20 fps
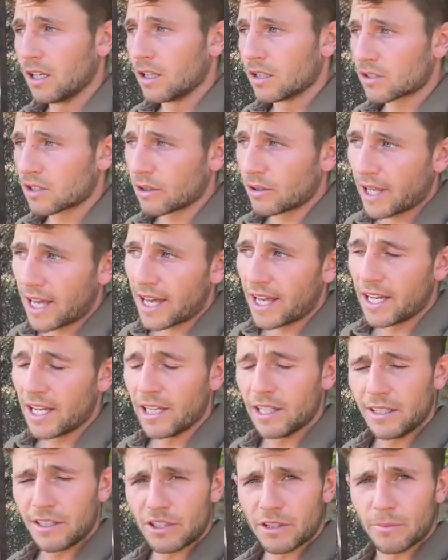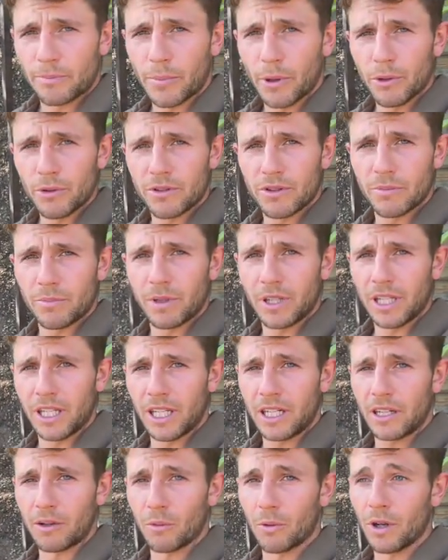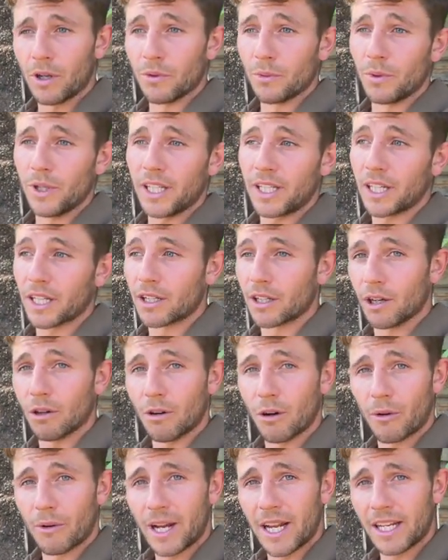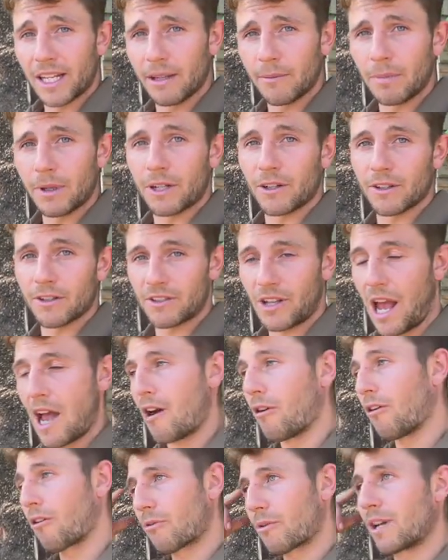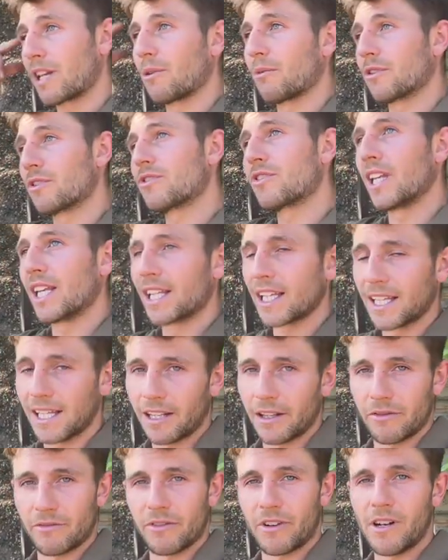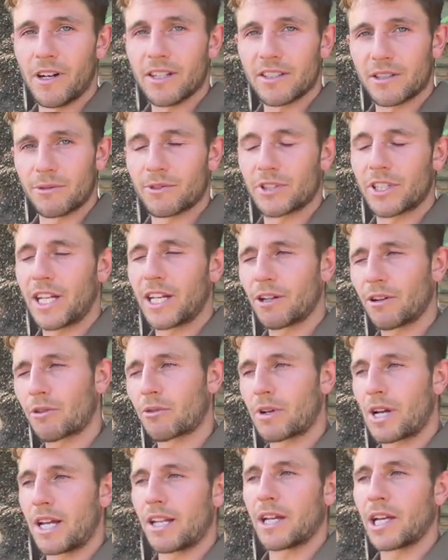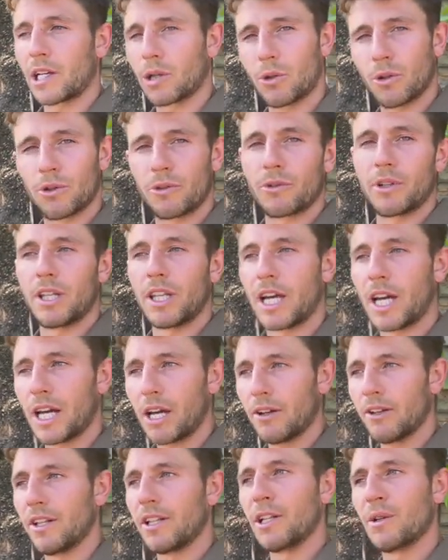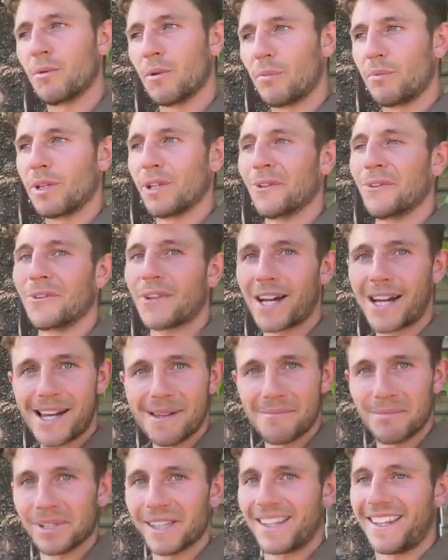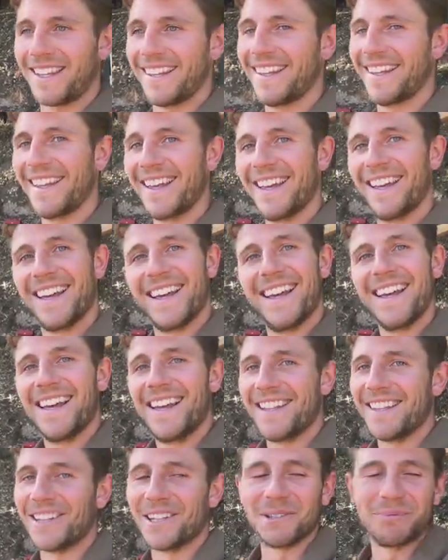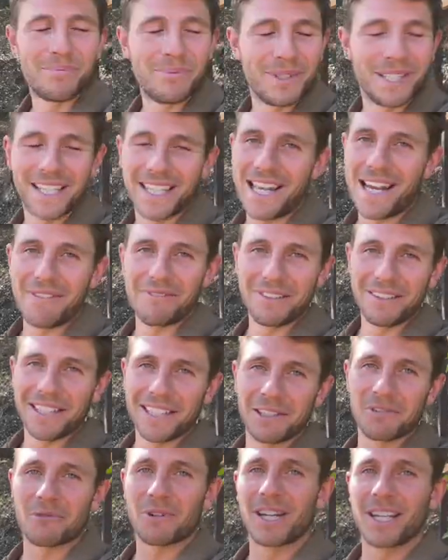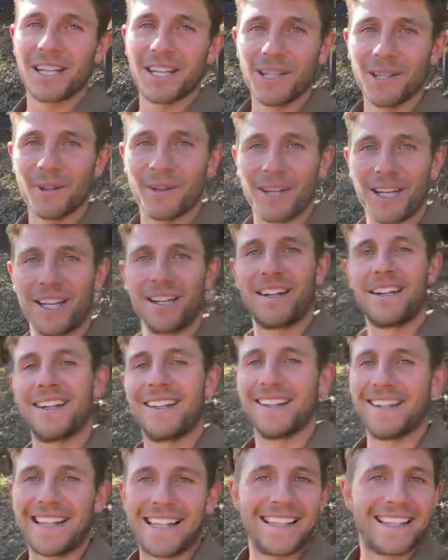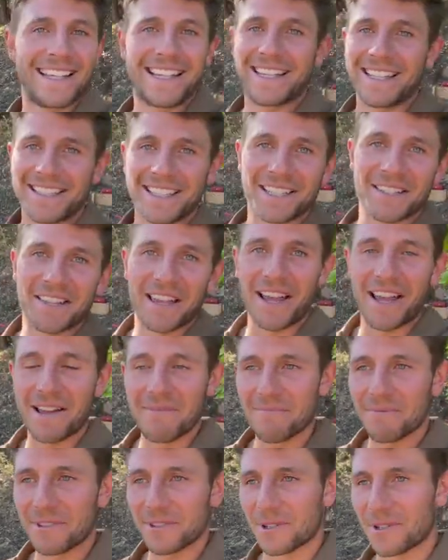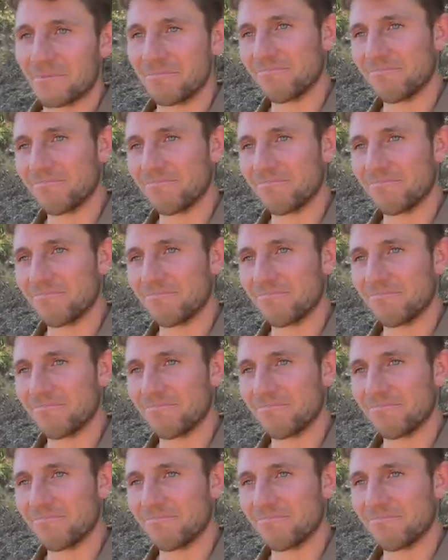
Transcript: So yeah, he's supposed to be here 1 week ago already, because I already was thinking in advance. I was like, all right, I order it now and then he will be on time. But nope, everything tranquilo here and they taking their time. So